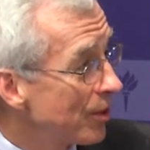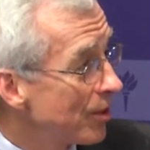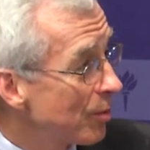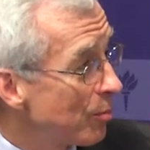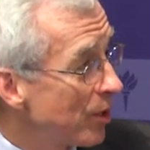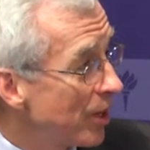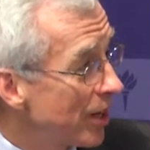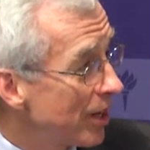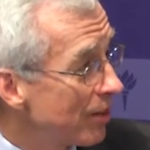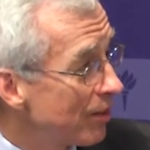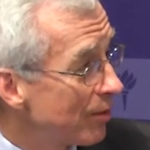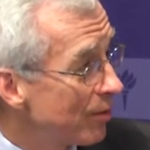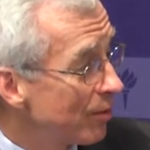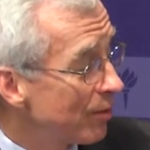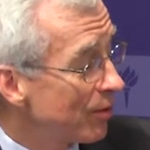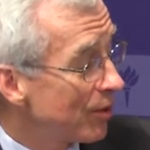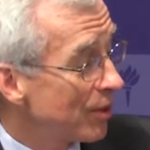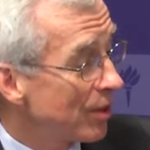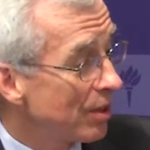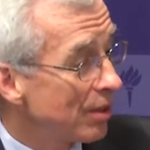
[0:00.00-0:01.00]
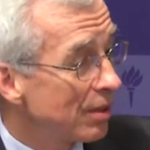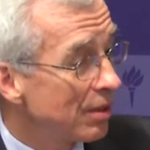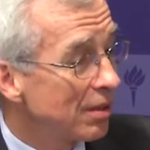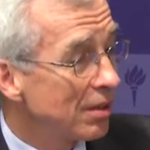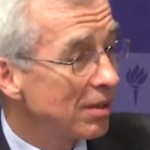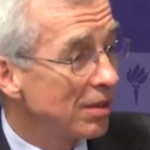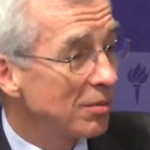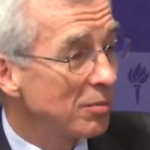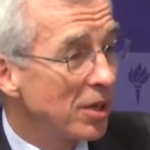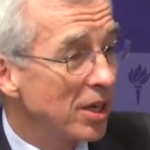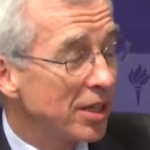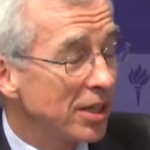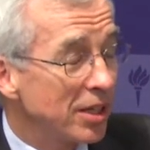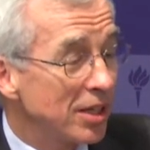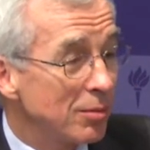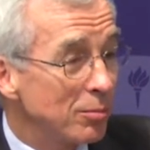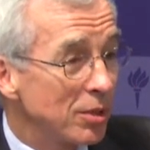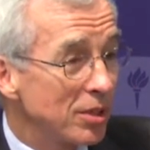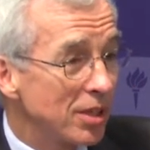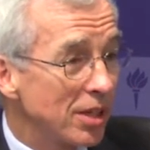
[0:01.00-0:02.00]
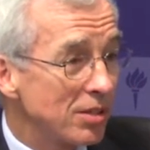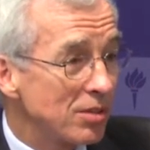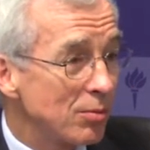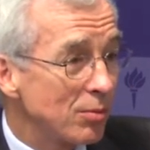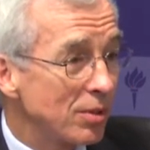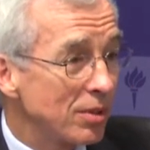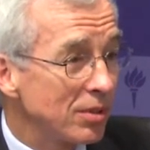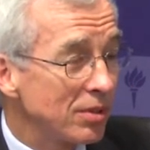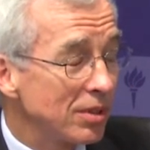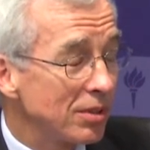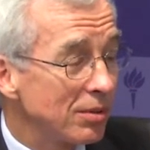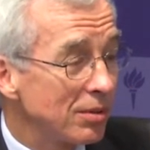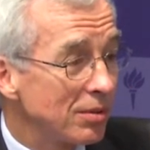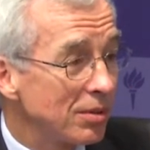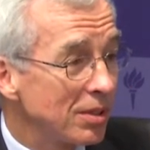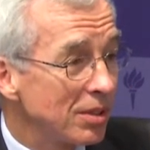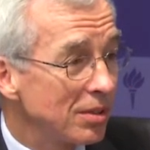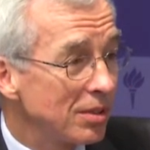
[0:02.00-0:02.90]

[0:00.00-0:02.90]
in the back of uh, my head, but that's what you know.